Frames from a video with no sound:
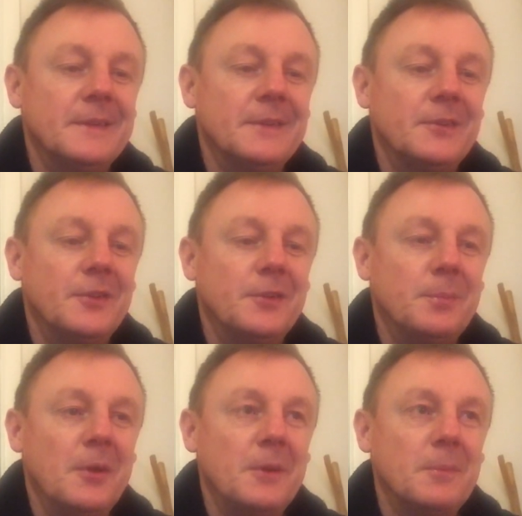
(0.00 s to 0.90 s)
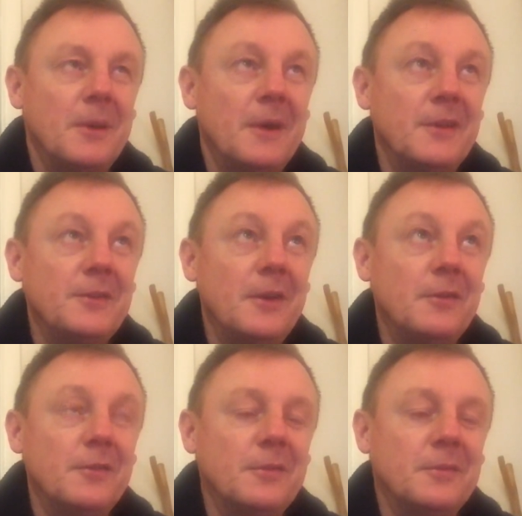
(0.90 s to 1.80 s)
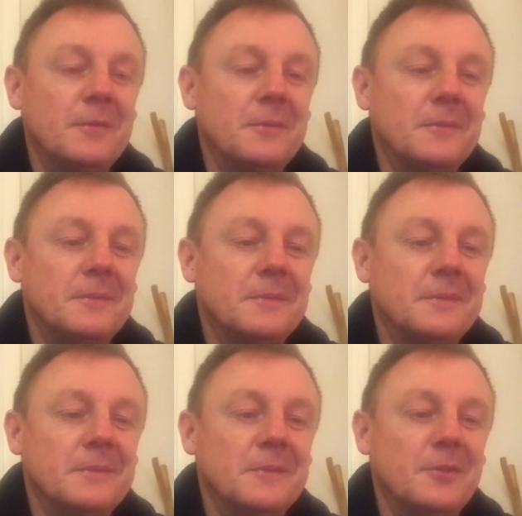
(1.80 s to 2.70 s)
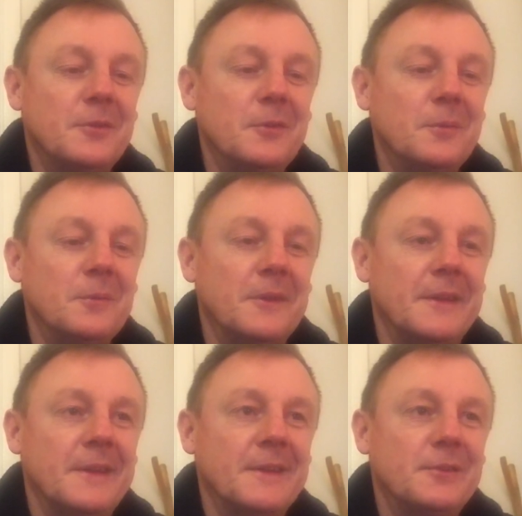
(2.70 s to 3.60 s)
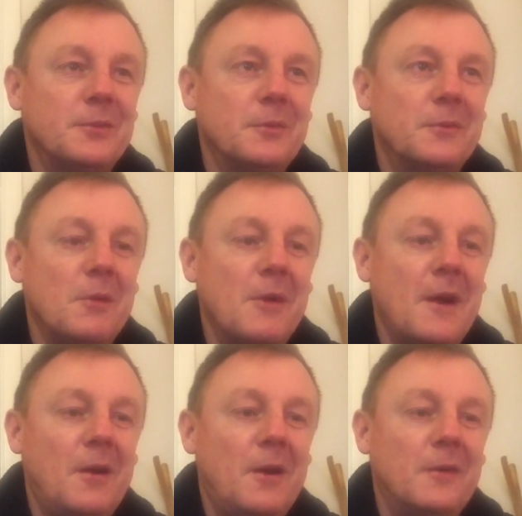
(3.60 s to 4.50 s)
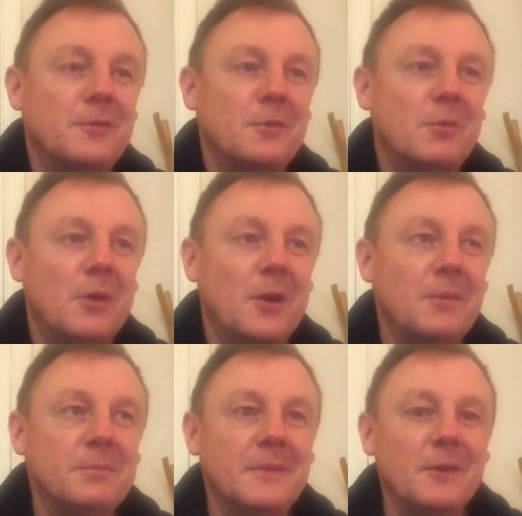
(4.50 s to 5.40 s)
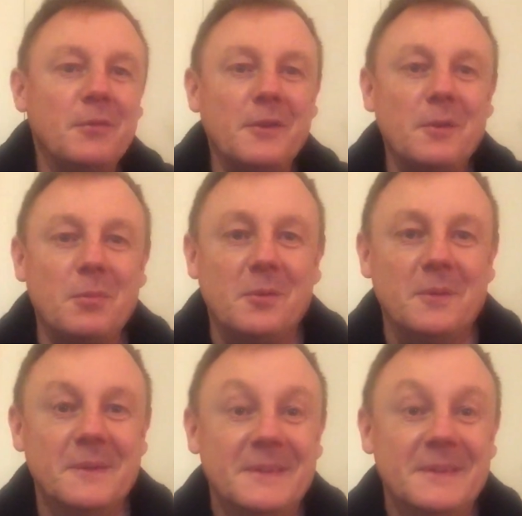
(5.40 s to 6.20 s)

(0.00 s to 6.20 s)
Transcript: And she's burning by herself, because normally they sort of go out after a while. Incredible.